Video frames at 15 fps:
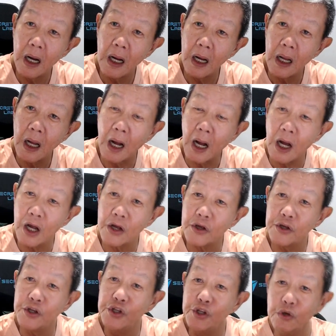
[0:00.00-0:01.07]
are
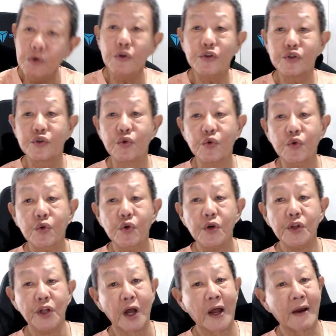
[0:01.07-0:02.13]
used to the
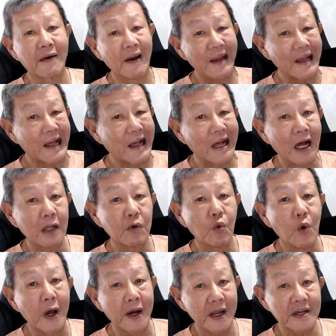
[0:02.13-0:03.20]
credit card
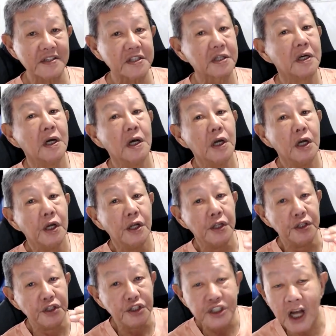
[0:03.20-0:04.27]
whereas in
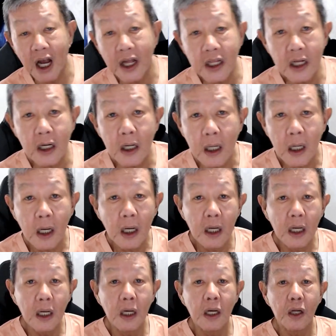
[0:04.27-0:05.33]
China
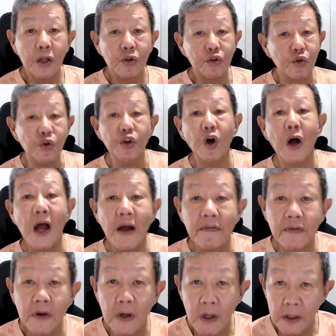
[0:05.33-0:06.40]
do not have
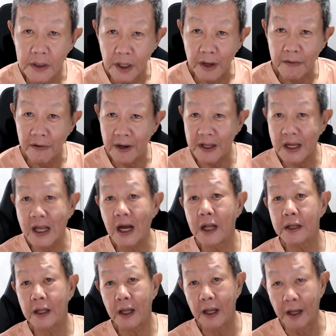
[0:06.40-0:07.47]
the credit card
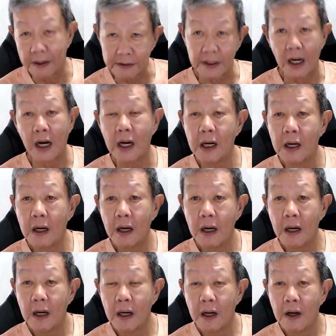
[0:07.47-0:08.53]
era
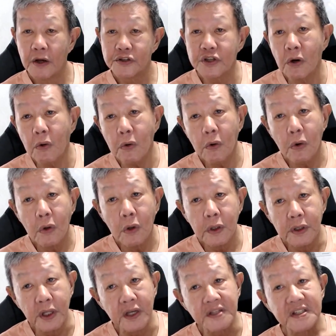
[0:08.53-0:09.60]
so they
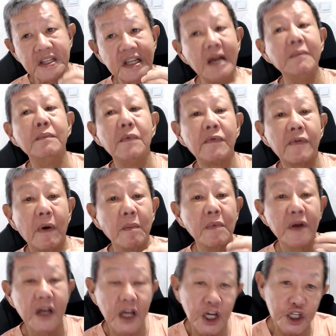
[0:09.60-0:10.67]
skip from
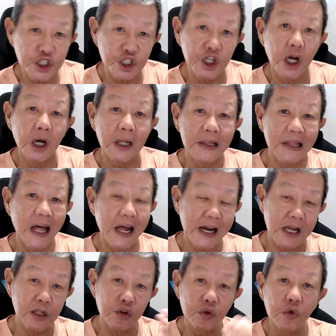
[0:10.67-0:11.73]
cash direct
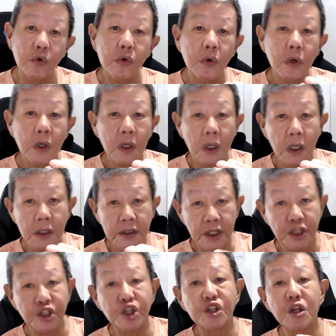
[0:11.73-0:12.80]
to
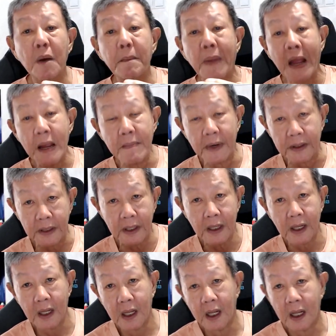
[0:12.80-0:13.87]
digital payment
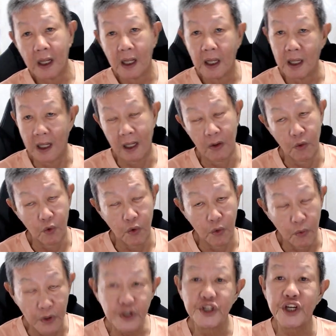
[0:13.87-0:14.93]
like
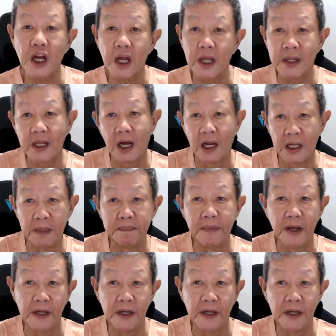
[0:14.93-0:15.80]
WeChat and Alipay